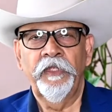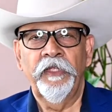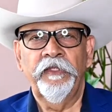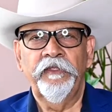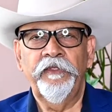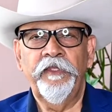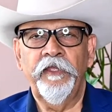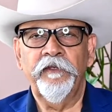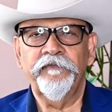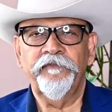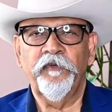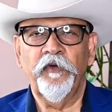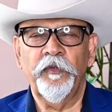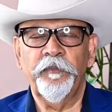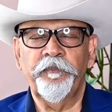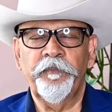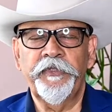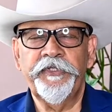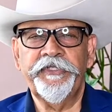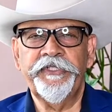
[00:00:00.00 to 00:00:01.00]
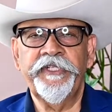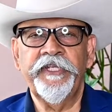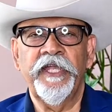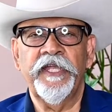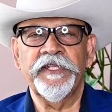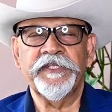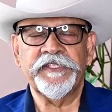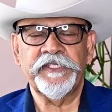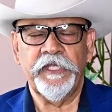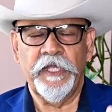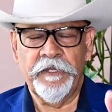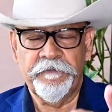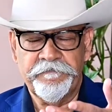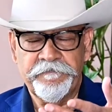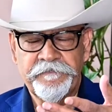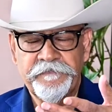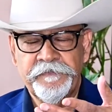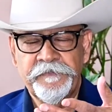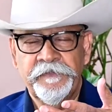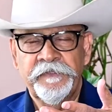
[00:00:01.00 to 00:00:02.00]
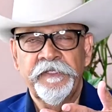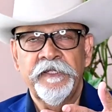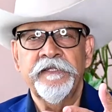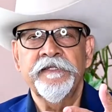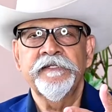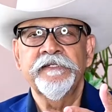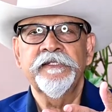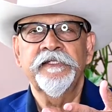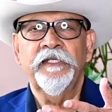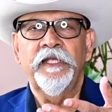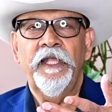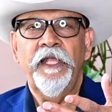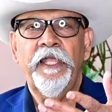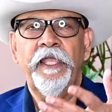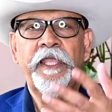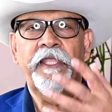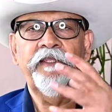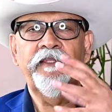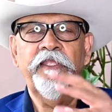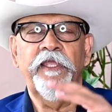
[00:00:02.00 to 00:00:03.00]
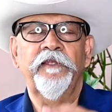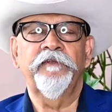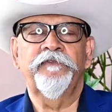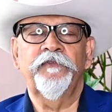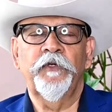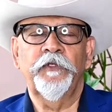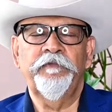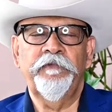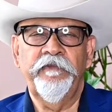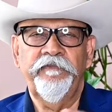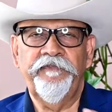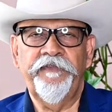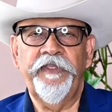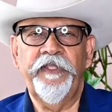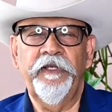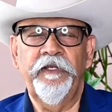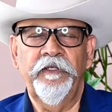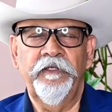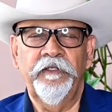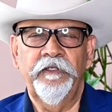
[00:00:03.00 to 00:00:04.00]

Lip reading: therefore pushing us up, and therefore we feel